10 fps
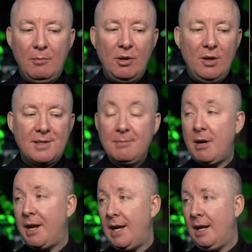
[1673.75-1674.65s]
We're losing
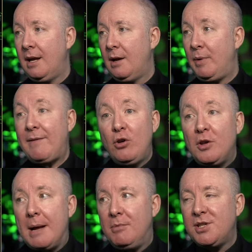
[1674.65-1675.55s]
money. We haven't got
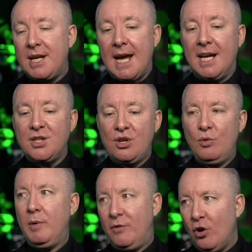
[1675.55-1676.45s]
that much cash.
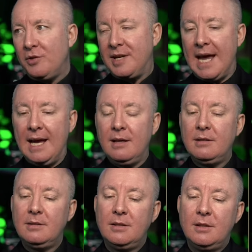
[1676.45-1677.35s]
We've got debt,
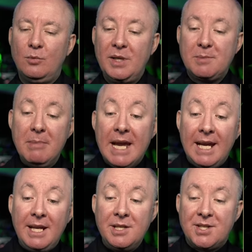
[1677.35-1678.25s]
which
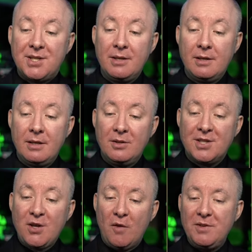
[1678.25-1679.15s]
means the
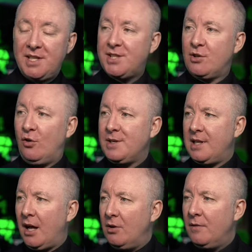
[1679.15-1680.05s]
solvency score is
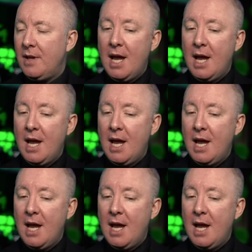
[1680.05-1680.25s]
low.